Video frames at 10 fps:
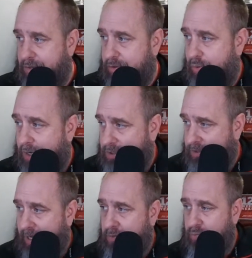those
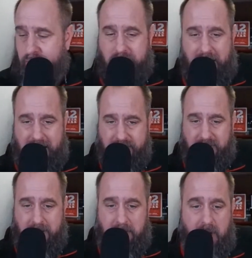questions as they
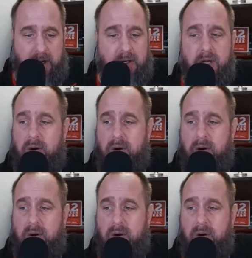come along.